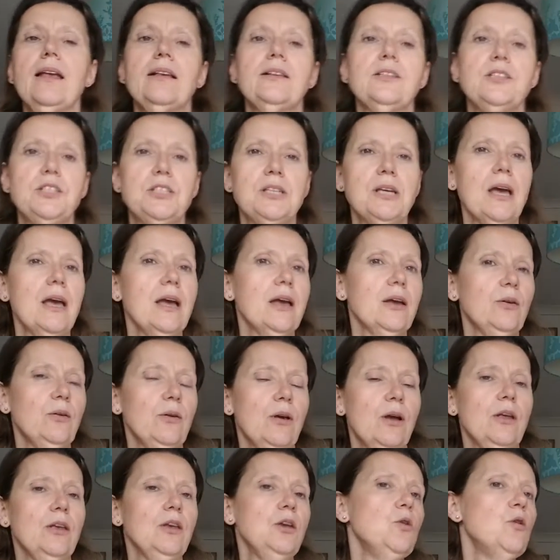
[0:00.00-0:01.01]
So
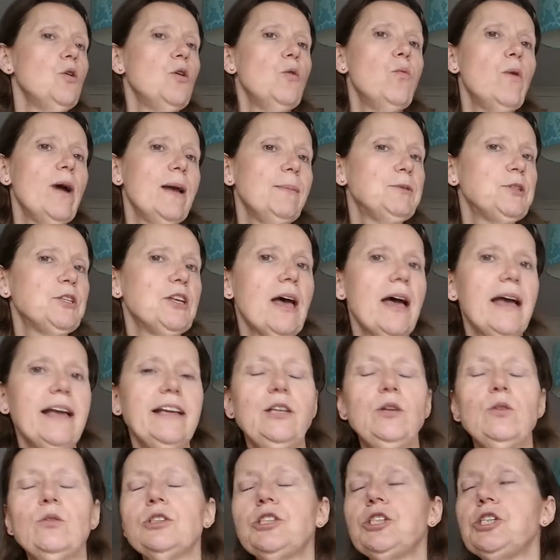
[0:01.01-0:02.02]
your
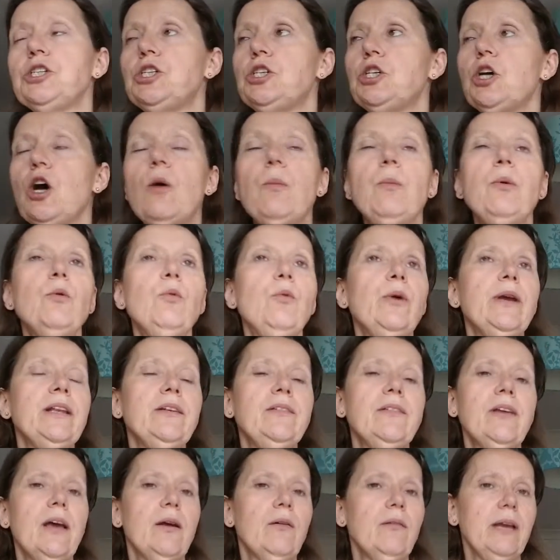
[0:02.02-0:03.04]
website, your shop
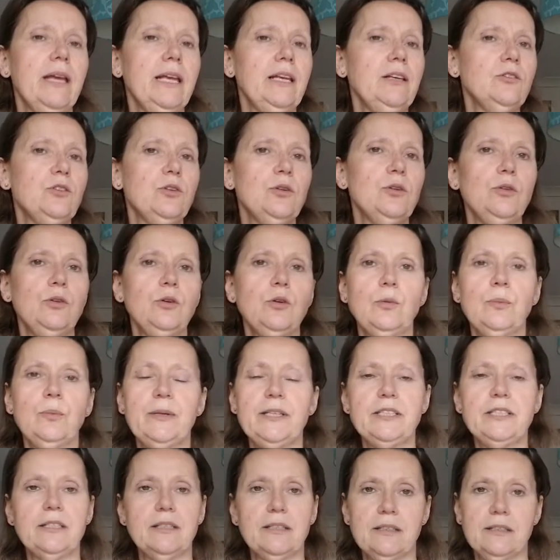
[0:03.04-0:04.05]
window into your
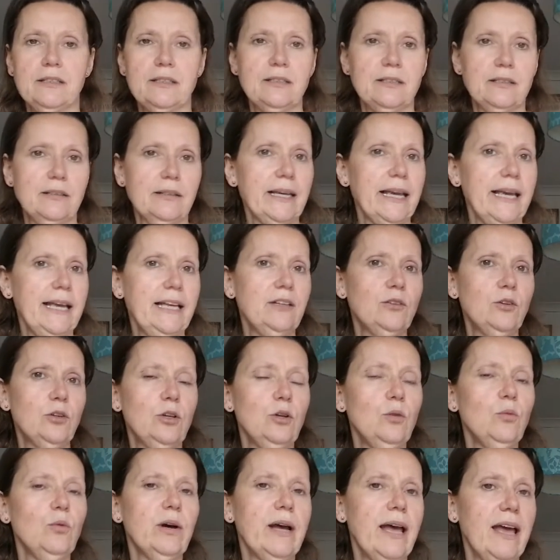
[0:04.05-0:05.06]
business,
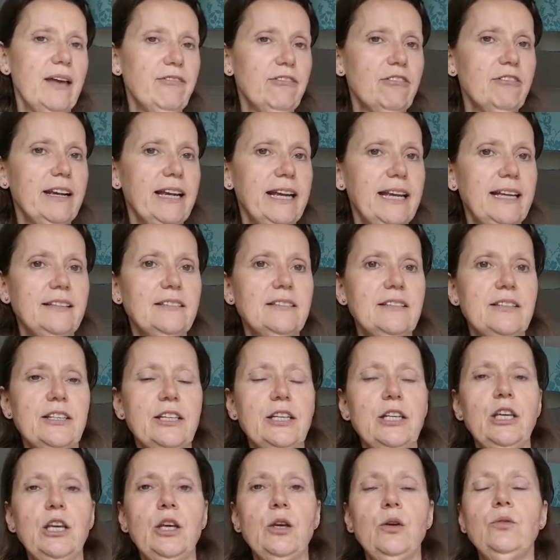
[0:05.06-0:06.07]
into whatever it is
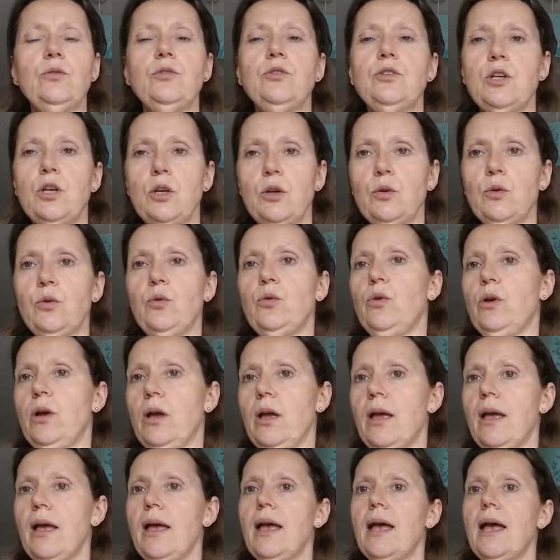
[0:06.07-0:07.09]
that you do.
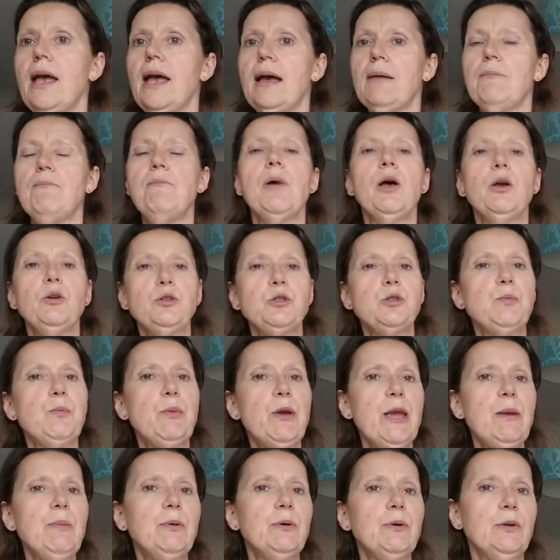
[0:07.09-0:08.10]
Most
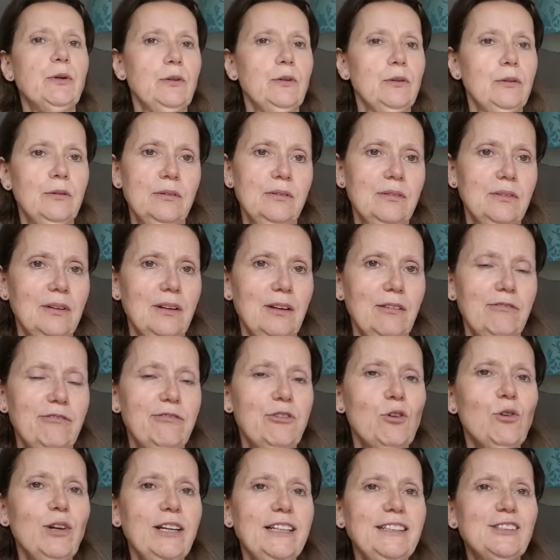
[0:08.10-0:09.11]
people
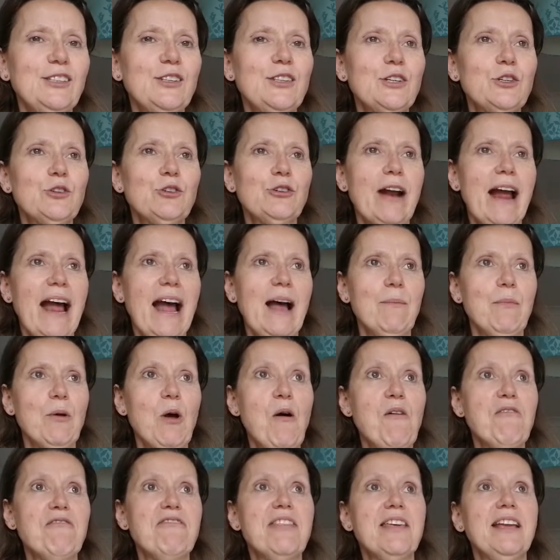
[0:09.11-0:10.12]
fall into the trap
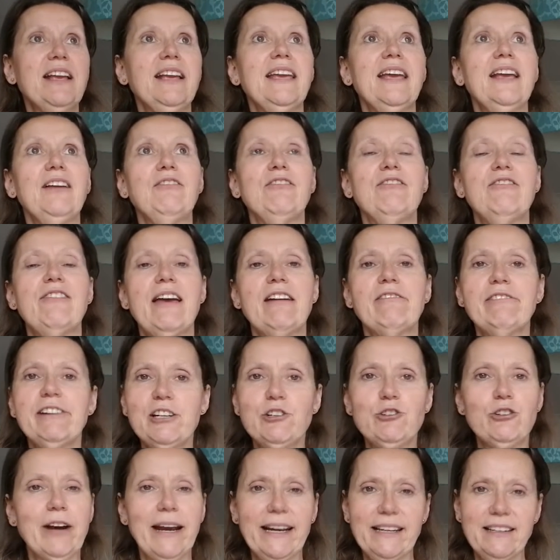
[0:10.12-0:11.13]
of thinking very
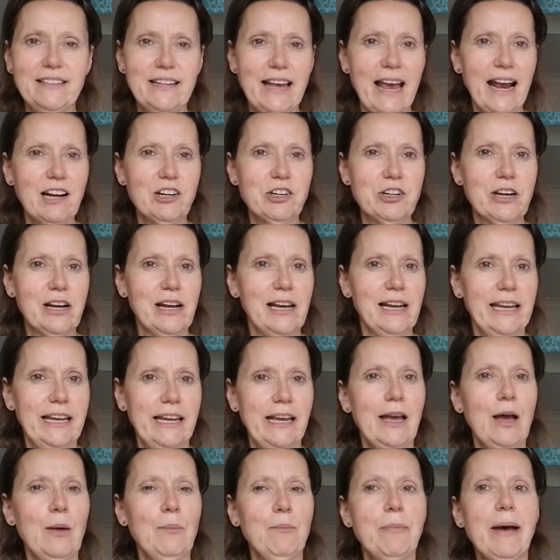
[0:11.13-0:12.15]
transactionally
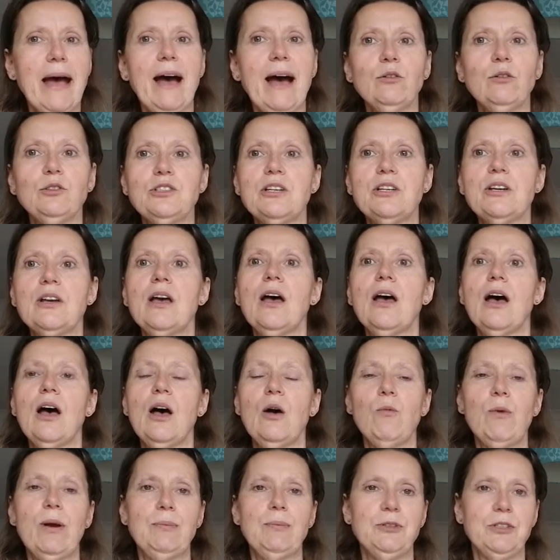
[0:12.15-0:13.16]
about
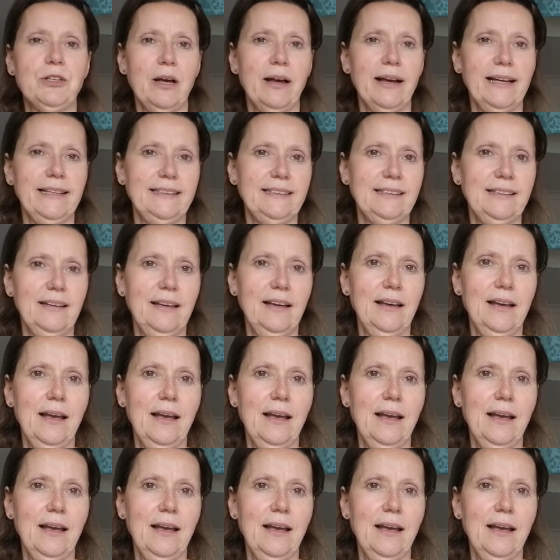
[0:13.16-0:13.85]
a website.